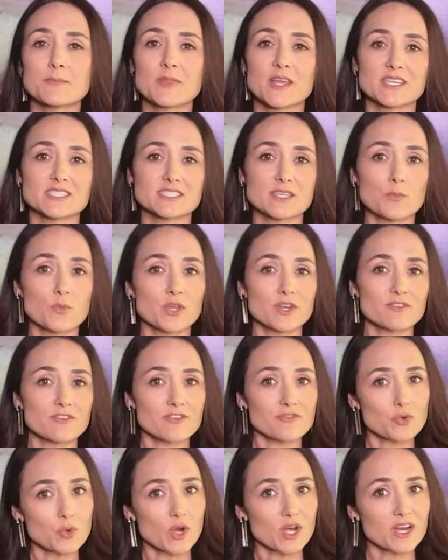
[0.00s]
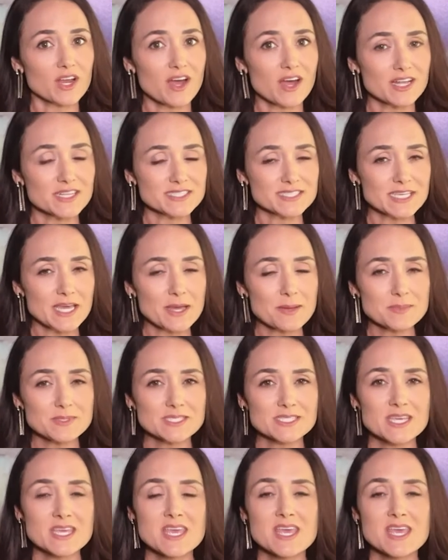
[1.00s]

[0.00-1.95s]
like somewhat of a foreign concept.